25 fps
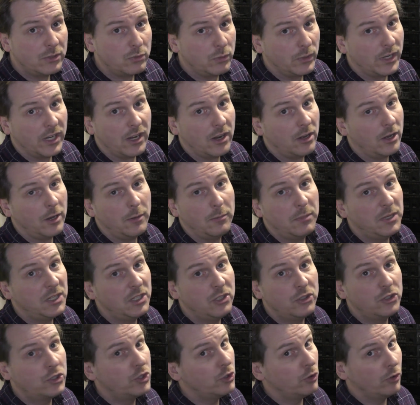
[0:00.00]
We're gonna be
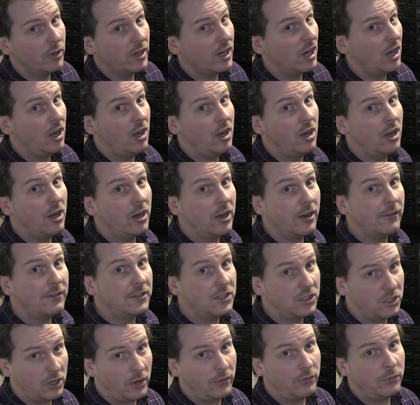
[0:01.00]
doing a lot of
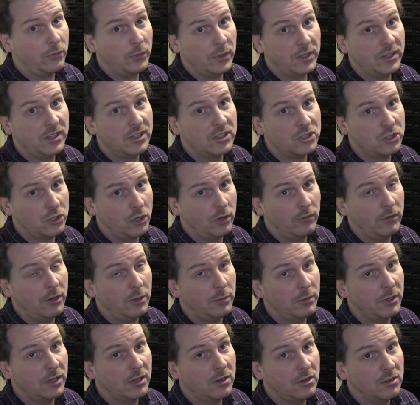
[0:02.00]
stuff with this server
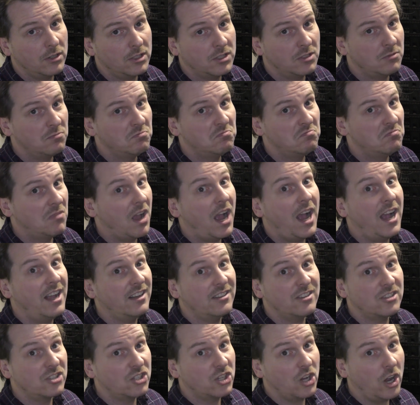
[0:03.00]
because I
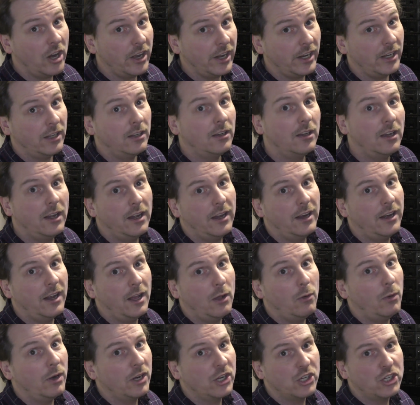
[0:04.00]
just got it and I
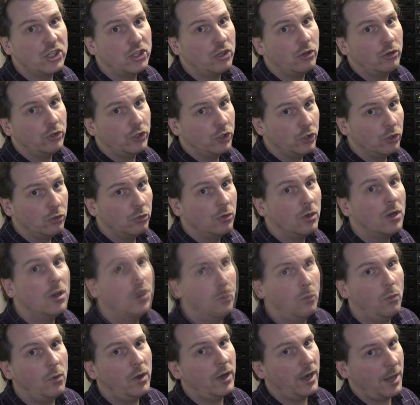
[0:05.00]
want to show you
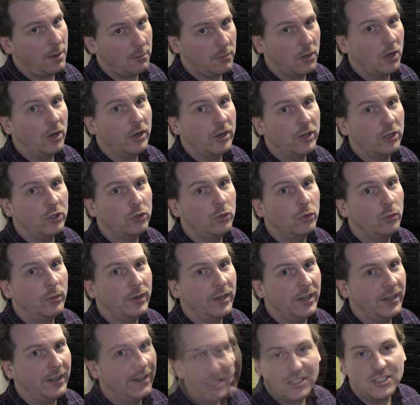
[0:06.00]
what I'm gonna do
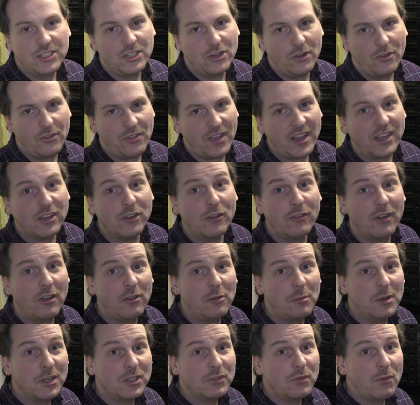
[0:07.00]
with it. So thank you
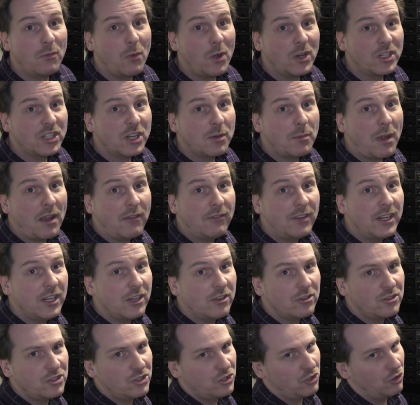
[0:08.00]
very much for watching my
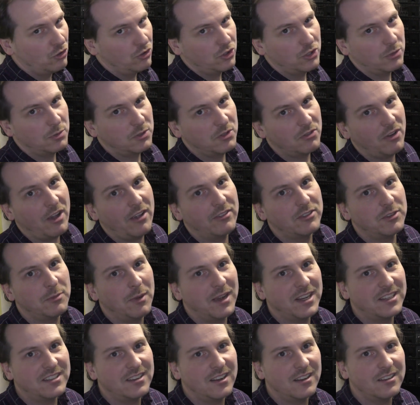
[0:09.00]
videos. Do subscribe to
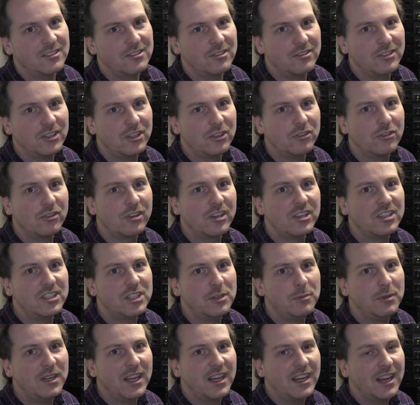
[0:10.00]
my channel so that you can
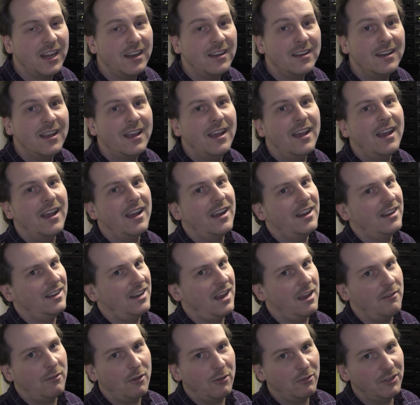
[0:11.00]
see me again, and
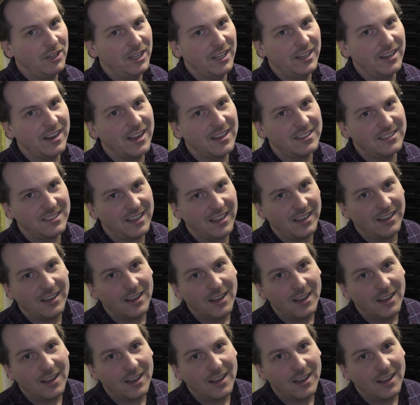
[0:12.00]
have a really nice day.